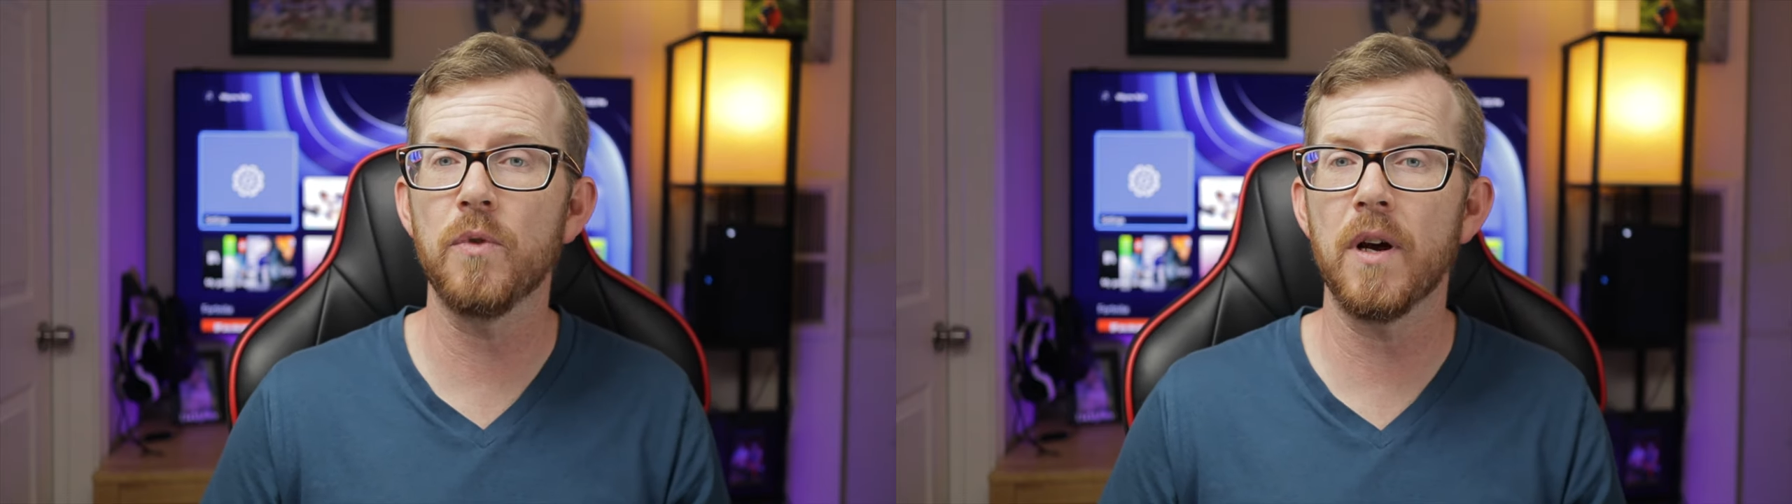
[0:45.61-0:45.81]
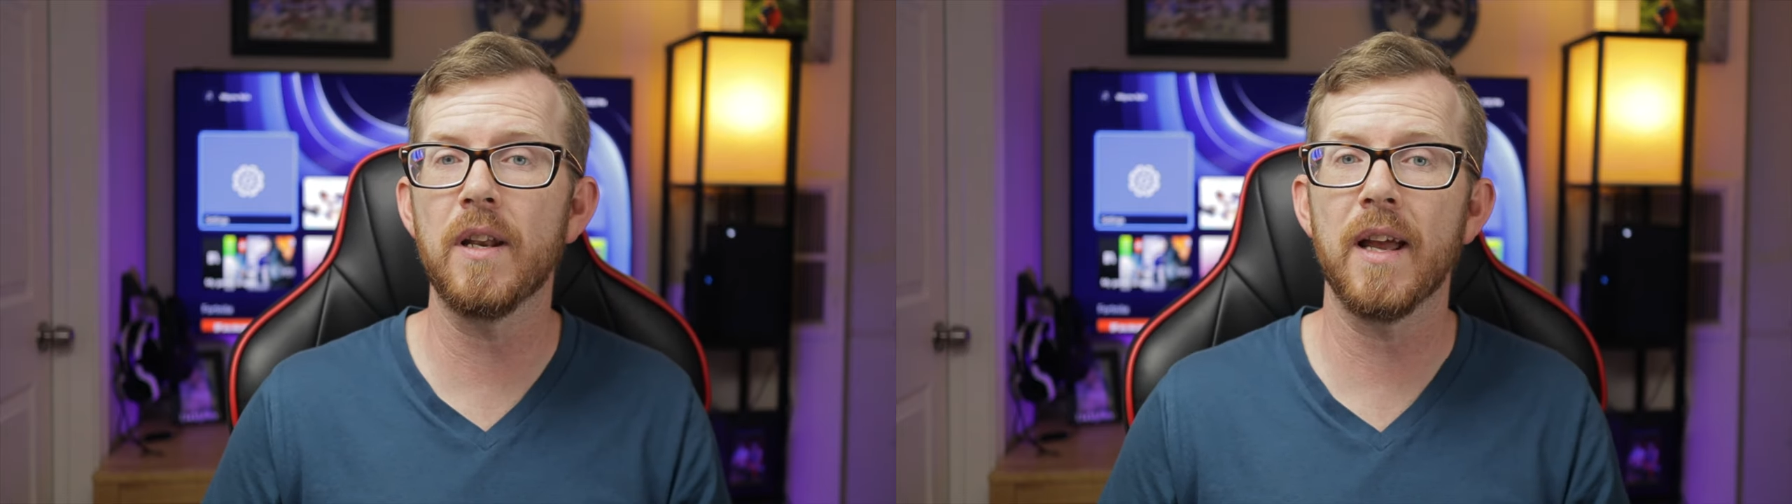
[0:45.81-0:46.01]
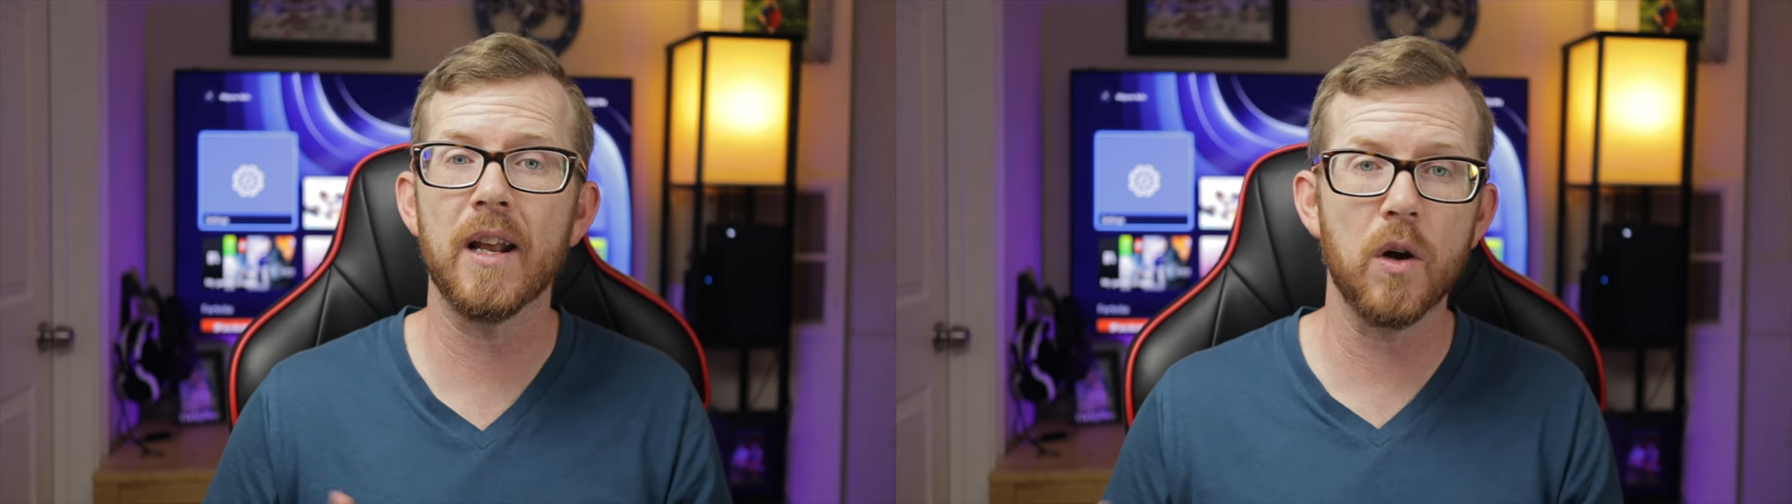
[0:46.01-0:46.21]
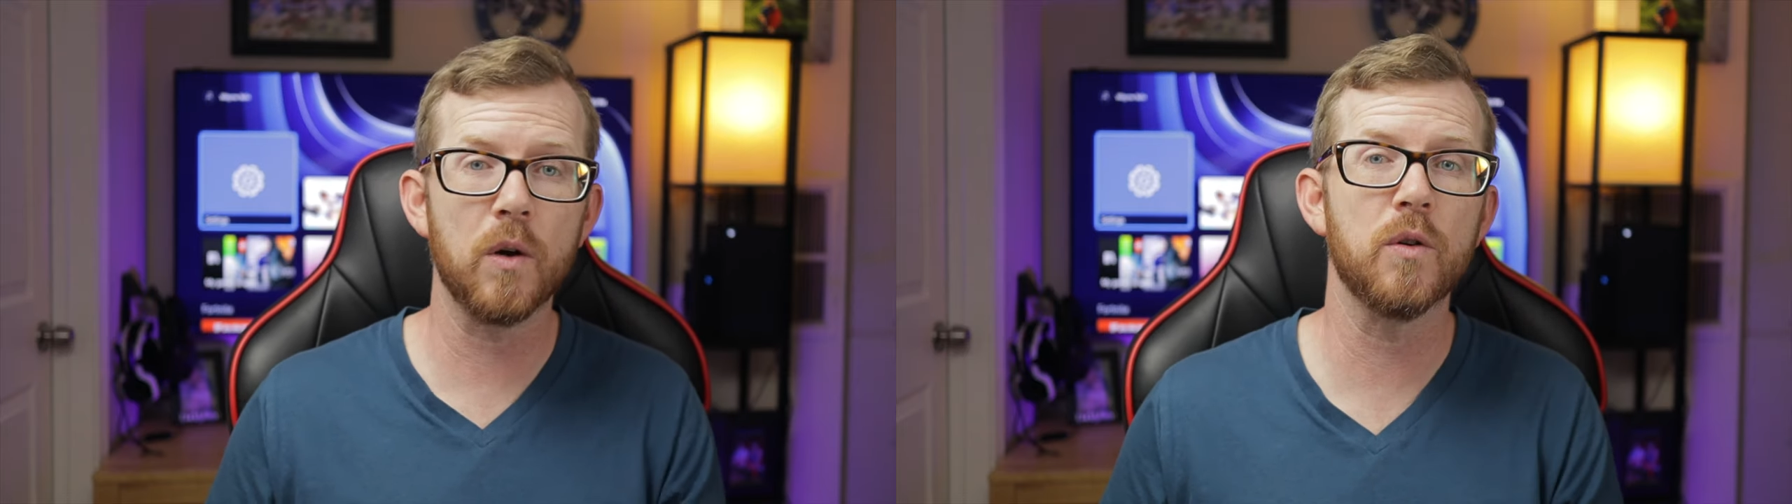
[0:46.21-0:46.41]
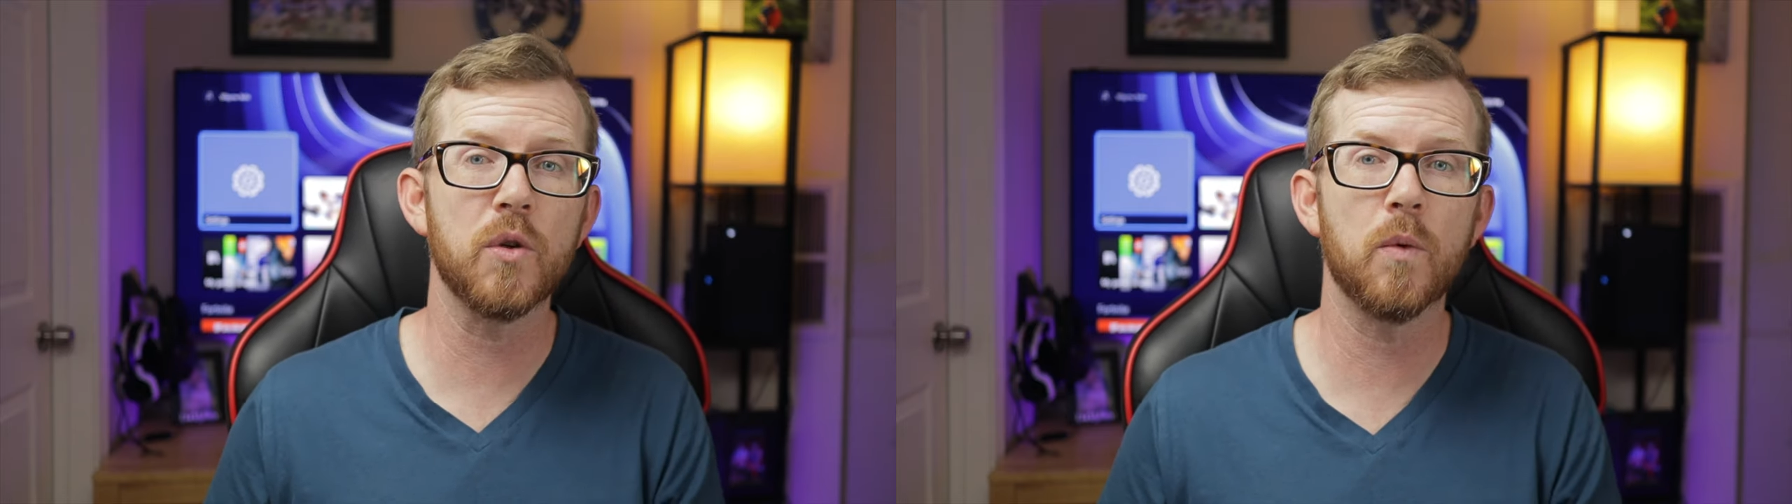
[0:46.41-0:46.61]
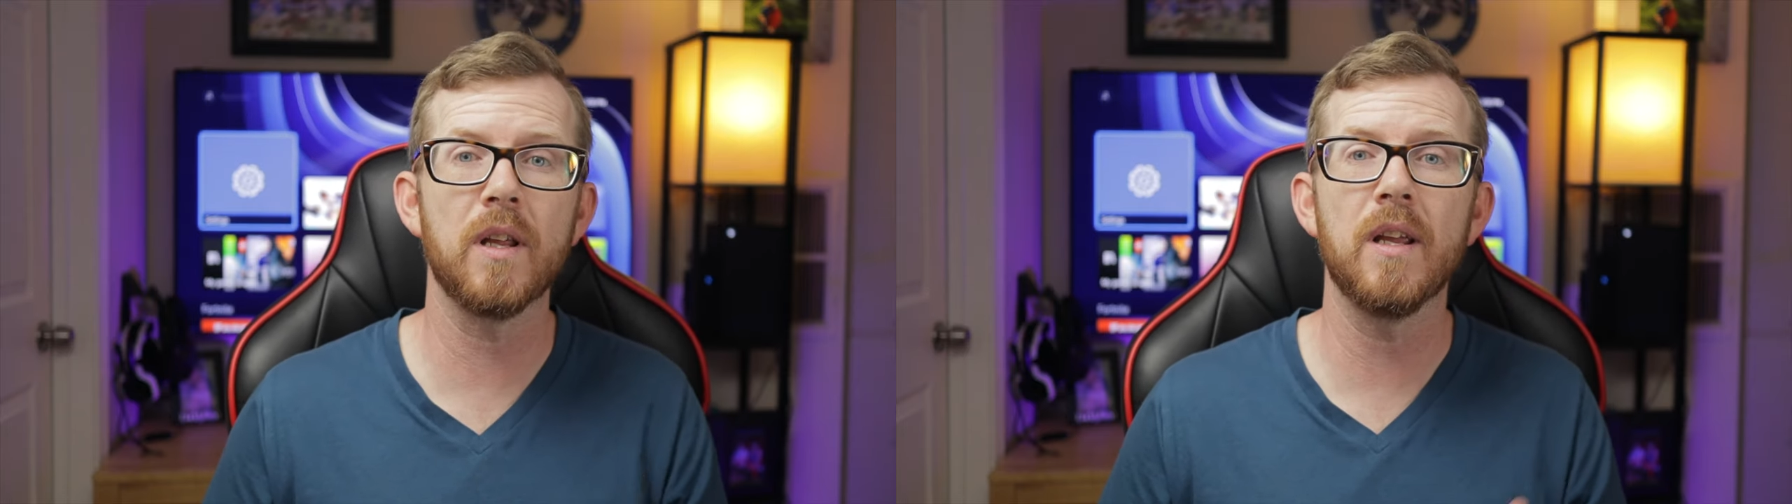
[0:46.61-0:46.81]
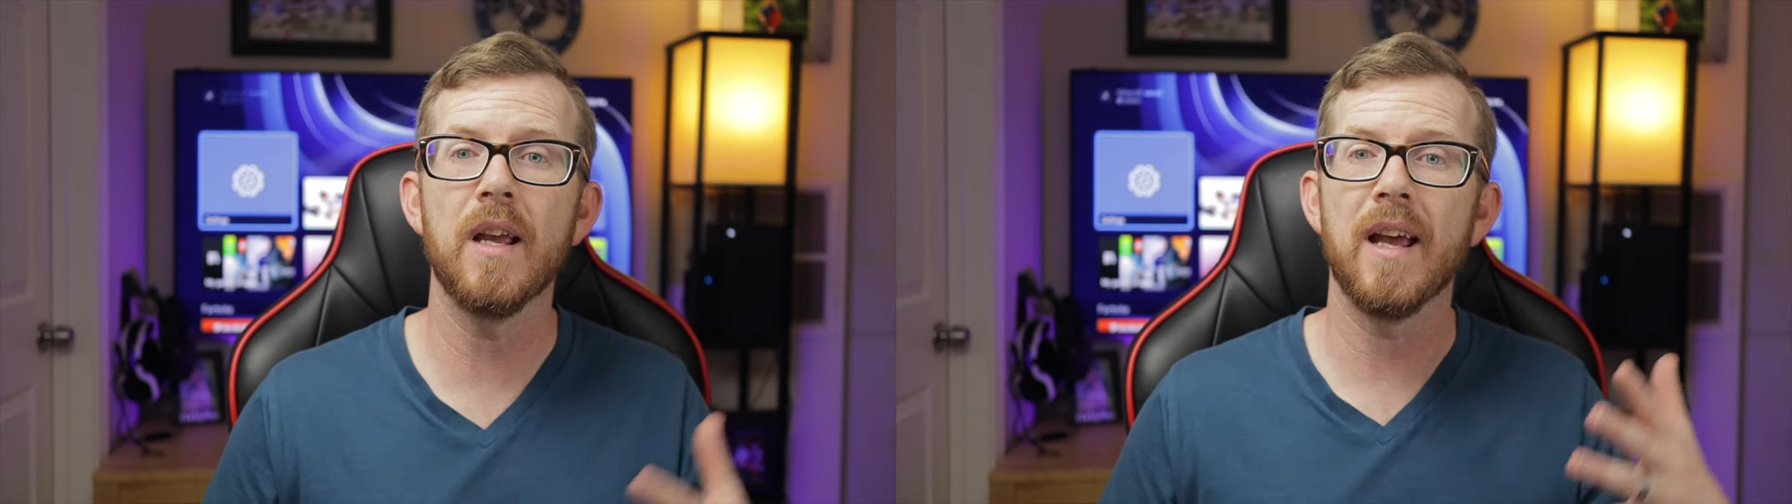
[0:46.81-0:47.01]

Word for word: run at one hundred twenty